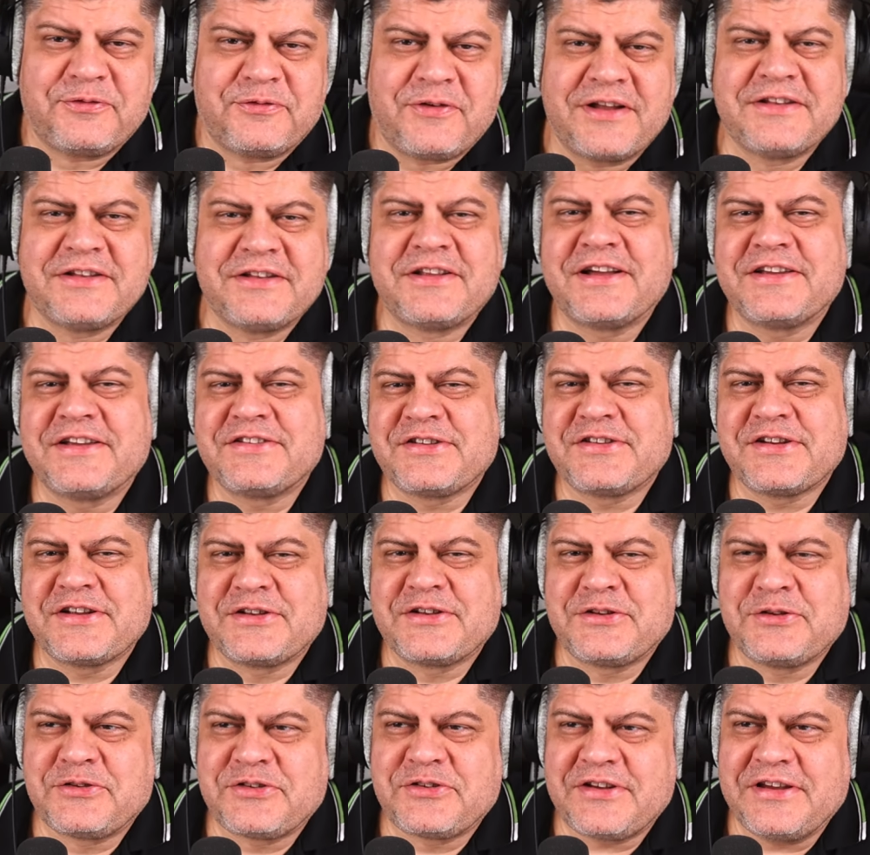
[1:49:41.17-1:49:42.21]

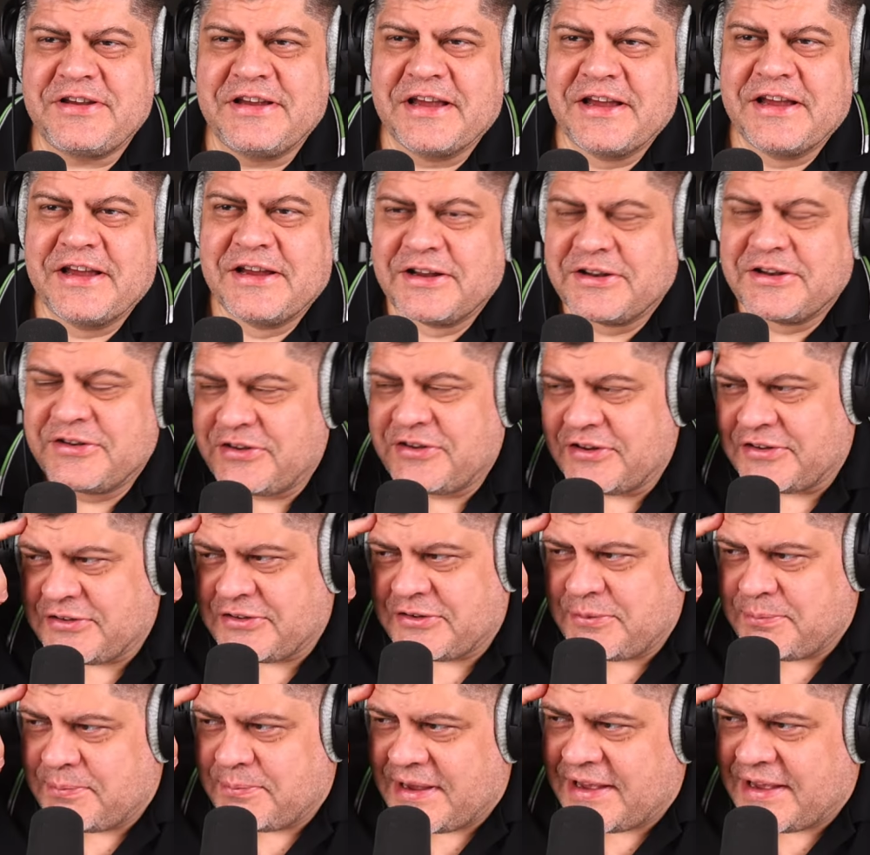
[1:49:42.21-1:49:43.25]
Fantastic to see.
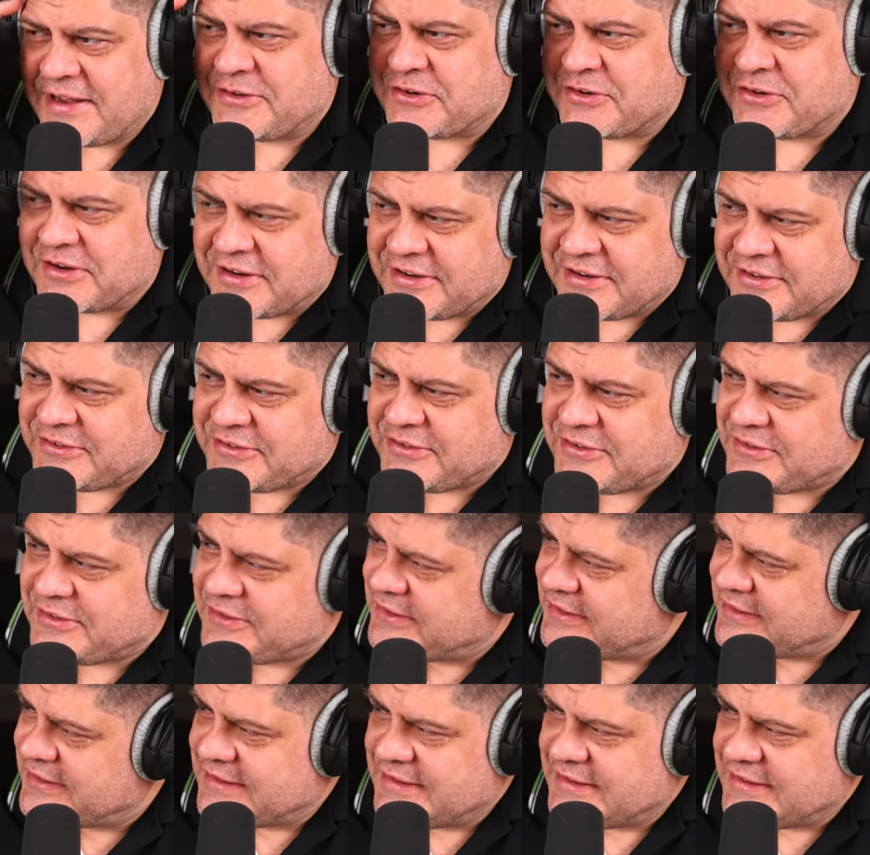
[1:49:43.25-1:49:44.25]
Just imagine this.